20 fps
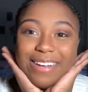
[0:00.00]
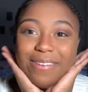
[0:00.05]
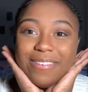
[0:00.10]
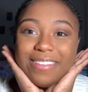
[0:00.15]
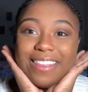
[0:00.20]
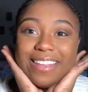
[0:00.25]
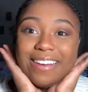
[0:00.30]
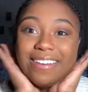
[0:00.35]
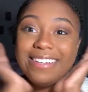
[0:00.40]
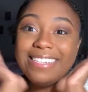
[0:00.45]

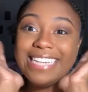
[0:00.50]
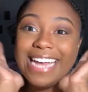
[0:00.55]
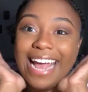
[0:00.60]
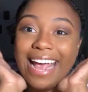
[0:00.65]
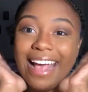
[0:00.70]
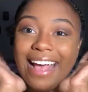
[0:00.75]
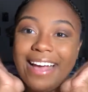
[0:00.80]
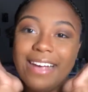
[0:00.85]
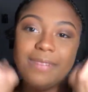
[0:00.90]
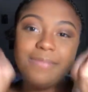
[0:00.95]
with a little
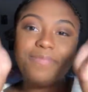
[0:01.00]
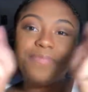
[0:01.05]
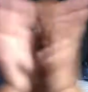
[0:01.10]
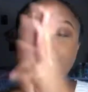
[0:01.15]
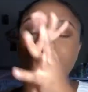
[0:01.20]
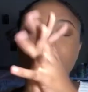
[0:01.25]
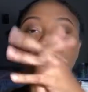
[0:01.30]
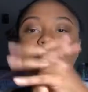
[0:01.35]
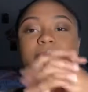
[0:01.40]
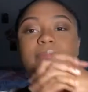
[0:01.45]
ding.
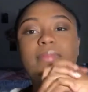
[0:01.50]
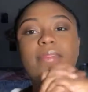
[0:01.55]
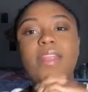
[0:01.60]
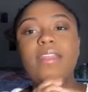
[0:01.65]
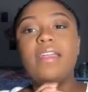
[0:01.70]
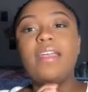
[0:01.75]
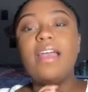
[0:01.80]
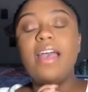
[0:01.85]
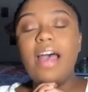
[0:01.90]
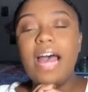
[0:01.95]

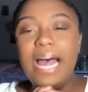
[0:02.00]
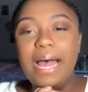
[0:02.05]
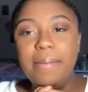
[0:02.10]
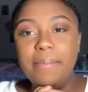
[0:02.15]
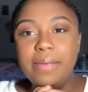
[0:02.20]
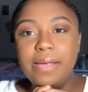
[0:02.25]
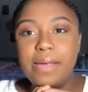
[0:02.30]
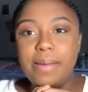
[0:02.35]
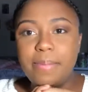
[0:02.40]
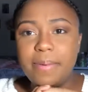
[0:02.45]

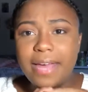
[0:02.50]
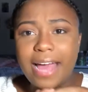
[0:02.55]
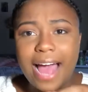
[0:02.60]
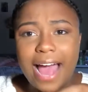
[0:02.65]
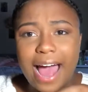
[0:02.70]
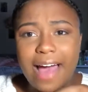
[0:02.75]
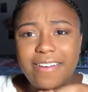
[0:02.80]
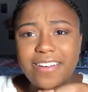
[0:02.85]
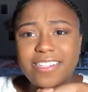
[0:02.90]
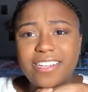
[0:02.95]
But yeah,
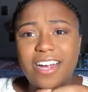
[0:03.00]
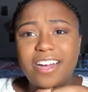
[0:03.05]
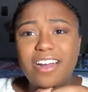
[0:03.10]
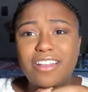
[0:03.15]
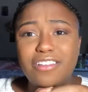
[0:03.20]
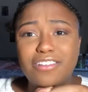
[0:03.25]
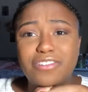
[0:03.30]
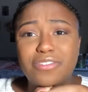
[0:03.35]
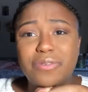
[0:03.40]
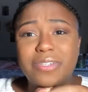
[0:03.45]
I have a ton
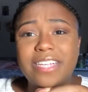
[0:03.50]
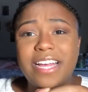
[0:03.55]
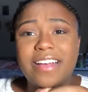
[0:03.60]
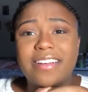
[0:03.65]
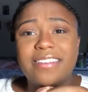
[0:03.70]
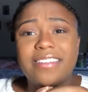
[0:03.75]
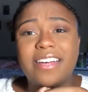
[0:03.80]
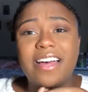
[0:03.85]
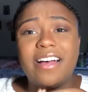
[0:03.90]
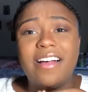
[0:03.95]
of other stories I
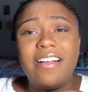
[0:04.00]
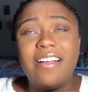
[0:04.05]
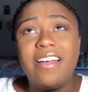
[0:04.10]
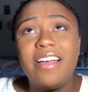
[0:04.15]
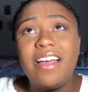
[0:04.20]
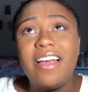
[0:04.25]
can tell.